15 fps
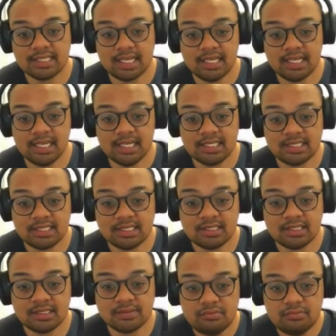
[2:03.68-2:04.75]

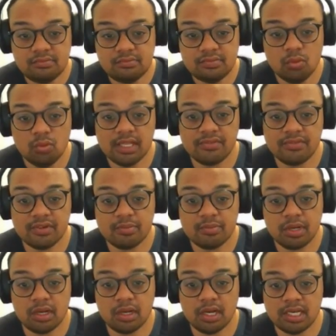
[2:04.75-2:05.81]
analyst, when they've
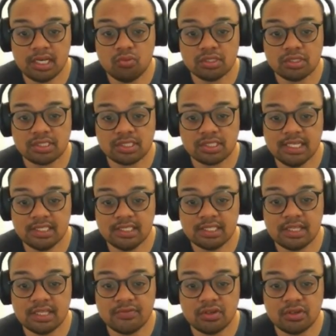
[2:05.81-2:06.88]
applied, what stage that
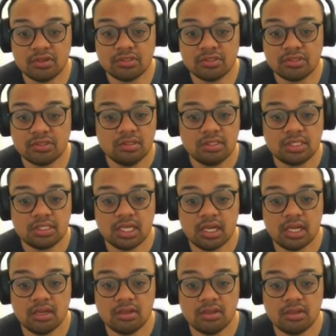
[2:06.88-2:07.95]
they've got to.
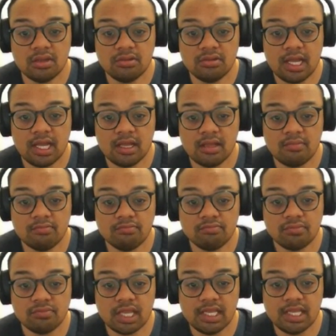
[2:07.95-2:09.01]
So
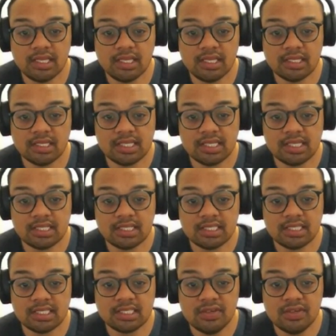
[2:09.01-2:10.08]
they can attach their
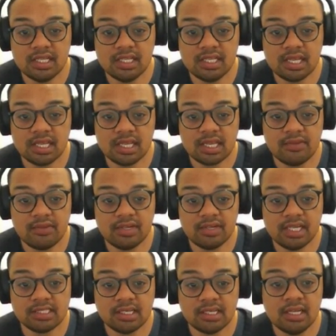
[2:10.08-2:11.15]
CV, their cover
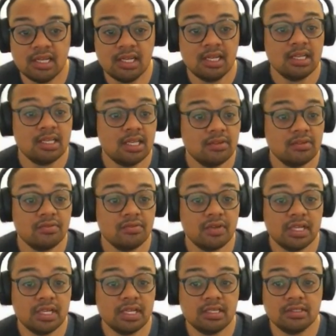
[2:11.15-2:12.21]
letter, give the
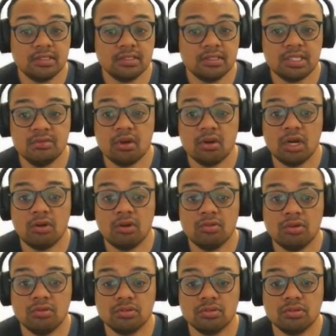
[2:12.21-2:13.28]
vacancy URL
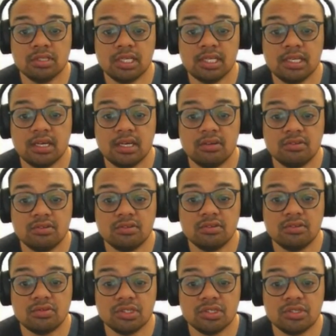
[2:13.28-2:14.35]
and also their notes,
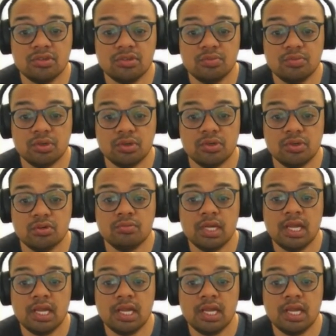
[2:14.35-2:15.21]
which is super cool.